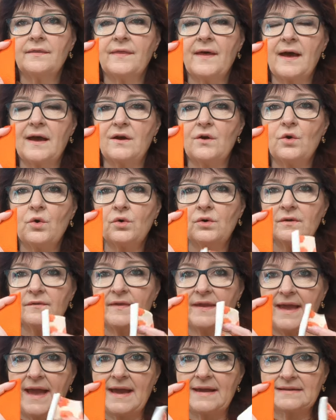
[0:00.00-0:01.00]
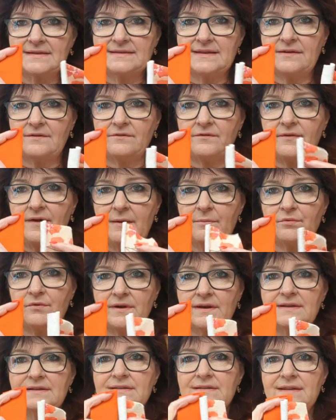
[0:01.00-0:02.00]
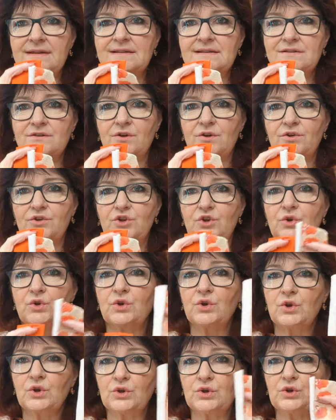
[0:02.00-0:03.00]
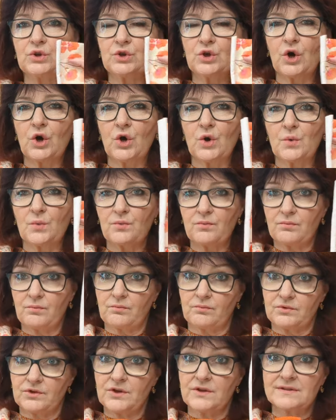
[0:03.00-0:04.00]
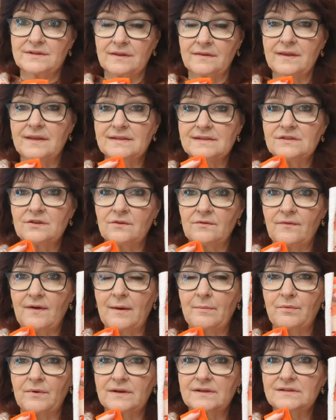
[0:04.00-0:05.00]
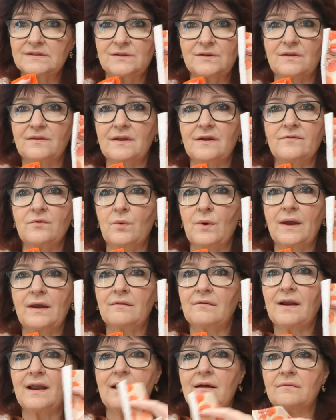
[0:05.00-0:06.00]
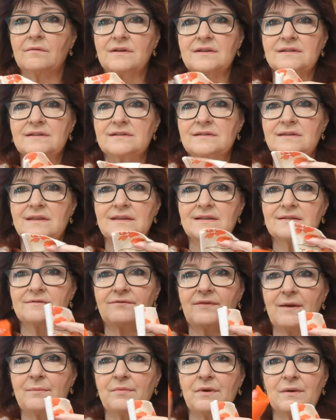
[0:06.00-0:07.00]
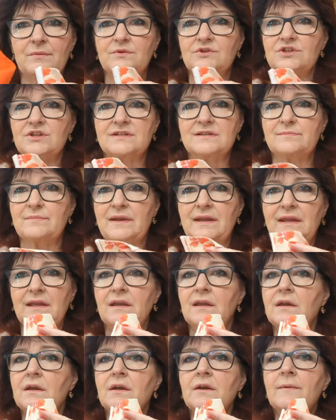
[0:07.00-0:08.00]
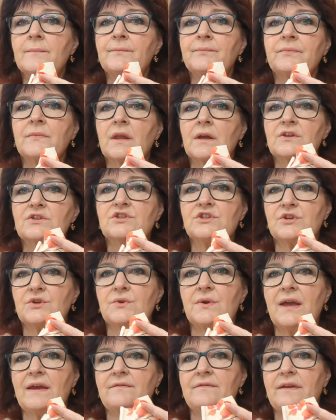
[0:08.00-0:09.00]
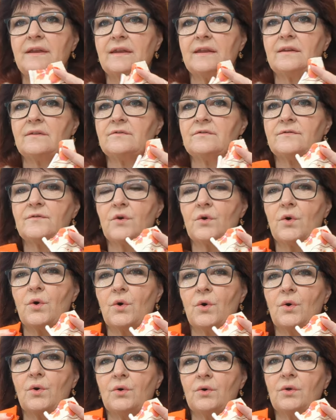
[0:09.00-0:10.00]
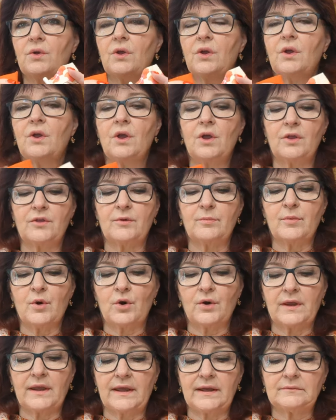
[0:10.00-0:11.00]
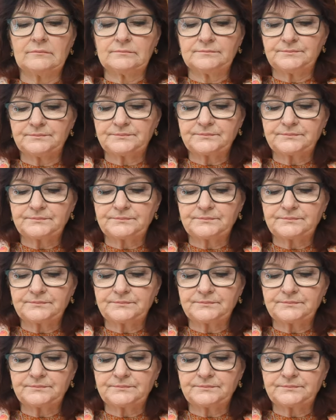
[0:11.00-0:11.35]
that all of the accent fabric sits on. You could not, using these two fabrics, do it the other way around, because this fabric would just be too heavy for the pocket.